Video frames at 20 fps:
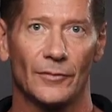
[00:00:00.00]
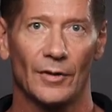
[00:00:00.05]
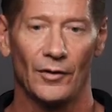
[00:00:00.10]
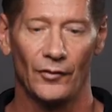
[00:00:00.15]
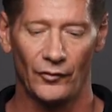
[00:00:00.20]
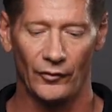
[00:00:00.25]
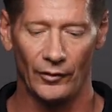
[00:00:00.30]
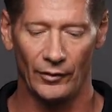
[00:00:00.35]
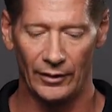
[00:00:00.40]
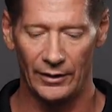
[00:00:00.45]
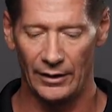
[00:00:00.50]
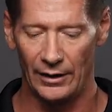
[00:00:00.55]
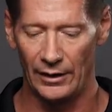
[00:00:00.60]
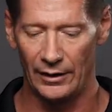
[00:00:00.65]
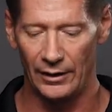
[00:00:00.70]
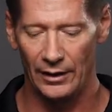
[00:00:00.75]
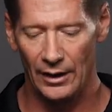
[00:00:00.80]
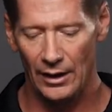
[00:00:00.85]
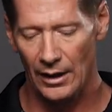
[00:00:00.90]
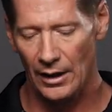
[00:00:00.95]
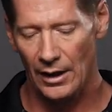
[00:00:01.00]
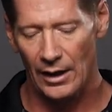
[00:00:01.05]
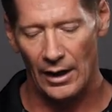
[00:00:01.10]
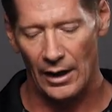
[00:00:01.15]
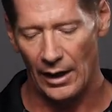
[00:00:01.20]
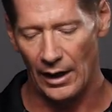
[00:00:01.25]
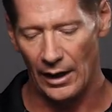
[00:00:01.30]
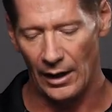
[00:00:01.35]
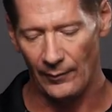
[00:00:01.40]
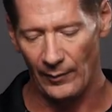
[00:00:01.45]
So again,
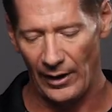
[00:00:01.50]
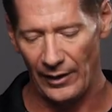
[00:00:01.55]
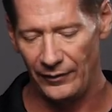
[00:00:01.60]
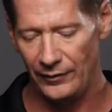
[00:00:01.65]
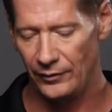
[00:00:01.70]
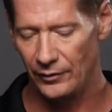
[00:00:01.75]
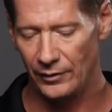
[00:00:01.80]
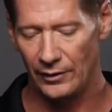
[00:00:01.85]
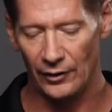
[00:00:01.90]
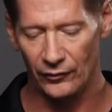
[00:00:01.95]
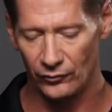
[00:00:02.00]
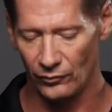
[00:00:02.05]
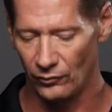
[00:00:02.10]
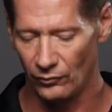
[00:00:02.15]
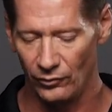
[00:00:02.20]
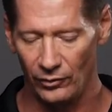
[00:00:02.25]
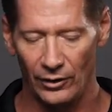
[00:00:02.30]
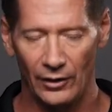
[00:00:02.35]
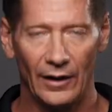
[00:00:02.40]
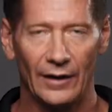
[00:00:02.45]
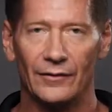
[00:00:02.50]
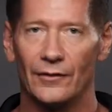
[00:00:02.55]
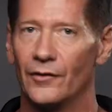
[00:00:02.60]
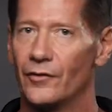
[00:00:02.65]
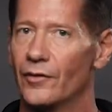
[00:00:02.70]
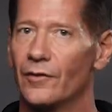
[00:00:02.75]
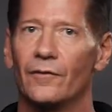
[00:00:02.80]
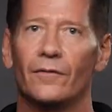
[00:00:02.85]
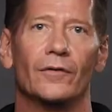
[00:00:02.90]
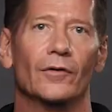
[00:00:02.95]
I think you guys will really like
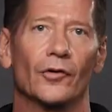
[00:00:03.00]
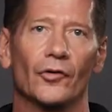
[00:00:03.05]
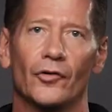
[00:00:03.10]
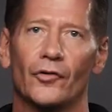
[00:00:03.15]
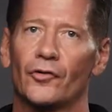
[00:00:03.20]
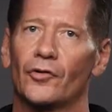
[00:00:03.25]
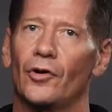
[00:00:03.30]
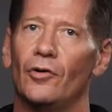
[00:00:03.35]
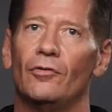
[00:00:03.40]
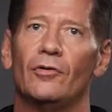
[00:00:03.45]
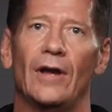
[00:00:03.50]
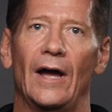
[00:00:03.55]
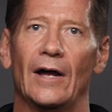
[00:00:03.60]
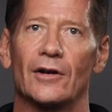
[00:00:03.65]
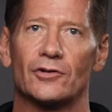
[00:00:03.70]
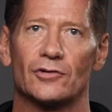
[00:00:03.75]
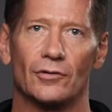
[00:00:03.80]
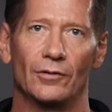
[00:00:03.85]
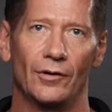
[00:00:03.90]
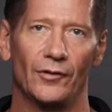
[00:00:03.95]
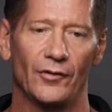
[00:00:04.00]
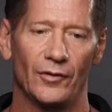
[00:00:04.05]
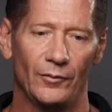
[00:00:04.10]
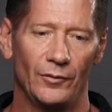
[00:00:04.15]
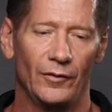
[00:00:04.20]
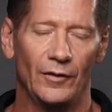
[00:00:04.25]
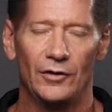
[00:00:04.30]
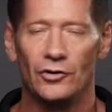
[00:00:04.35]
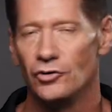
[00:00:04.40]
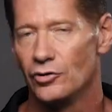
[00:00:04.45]
this. It feels so natural. It's
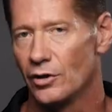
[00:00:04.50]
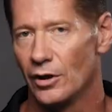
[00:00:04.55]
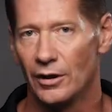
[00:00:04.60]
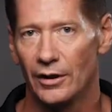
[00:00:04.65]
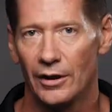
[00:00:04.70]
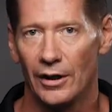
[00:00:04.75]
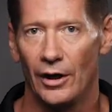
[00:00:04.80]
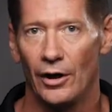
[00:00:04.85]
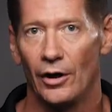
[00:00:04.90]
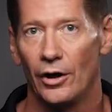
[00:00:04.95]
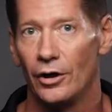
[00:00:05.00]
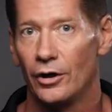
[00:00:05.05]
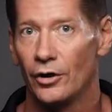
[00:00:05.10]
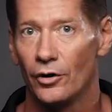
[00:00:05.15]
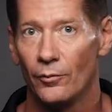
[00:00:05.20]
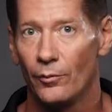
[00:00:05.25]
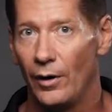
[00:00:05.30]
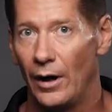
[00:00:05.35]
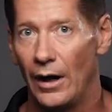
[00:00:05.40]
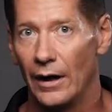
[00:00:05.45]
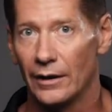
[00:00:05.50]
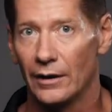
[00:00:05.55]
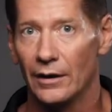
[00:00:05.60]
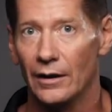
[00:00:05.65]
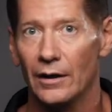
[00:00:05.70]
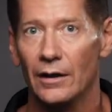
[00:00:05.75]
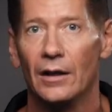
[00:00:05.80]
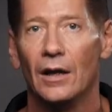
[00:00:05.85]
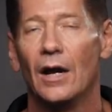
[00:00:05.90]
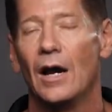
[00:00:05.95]
something that you can carry in your
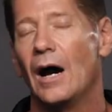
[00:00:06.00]
pocket.